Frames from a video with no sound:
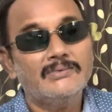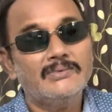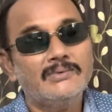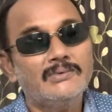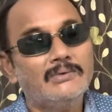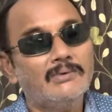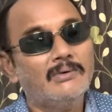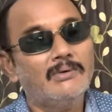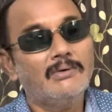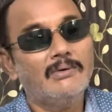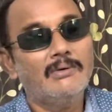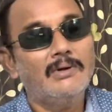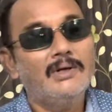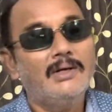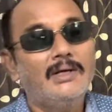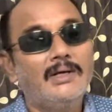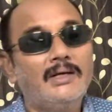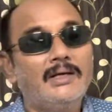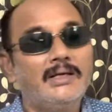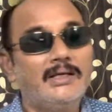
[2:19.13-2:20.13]
So
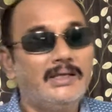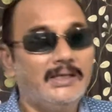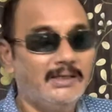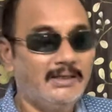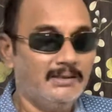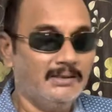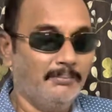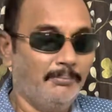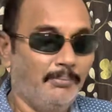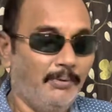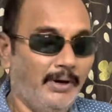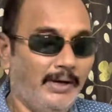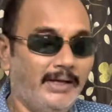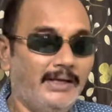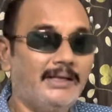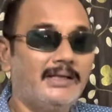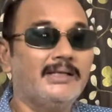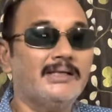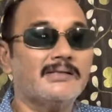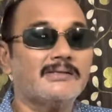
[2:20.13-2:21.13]
here the point
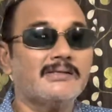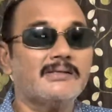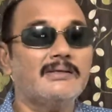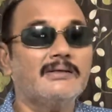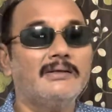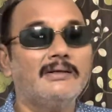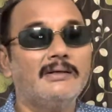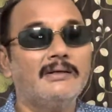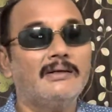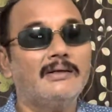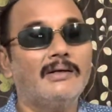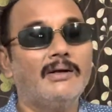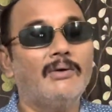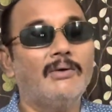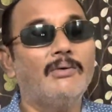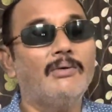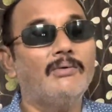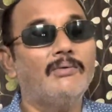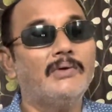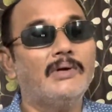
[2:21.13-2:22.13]
is,
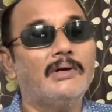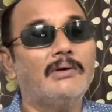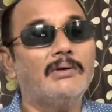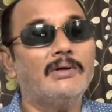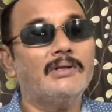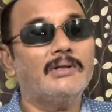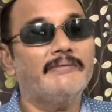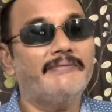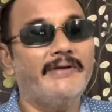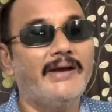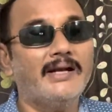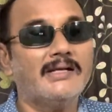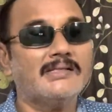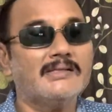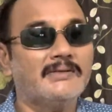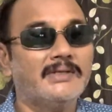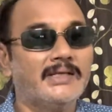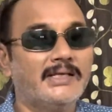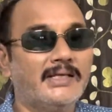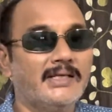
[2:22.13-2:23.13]
now we'll go to the facts of
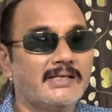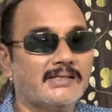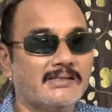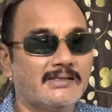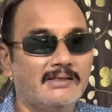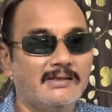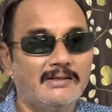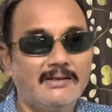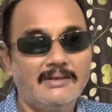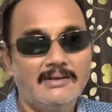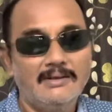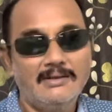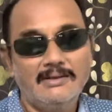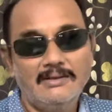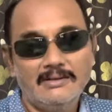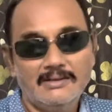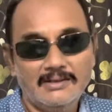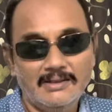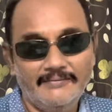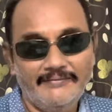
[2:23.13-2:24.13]
the case.
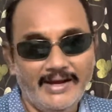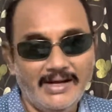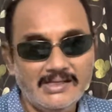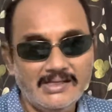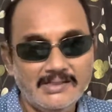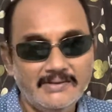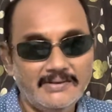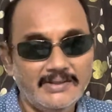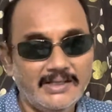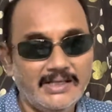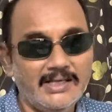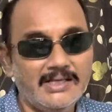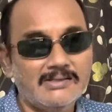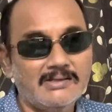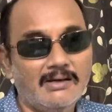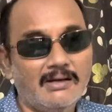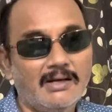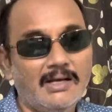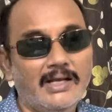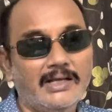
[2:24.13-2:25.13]
The facts of the case
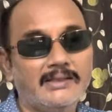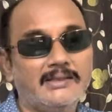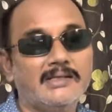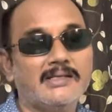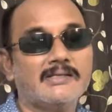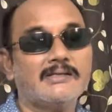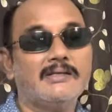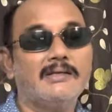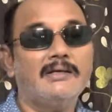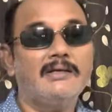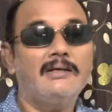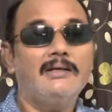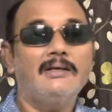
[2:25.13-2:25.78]
are like this.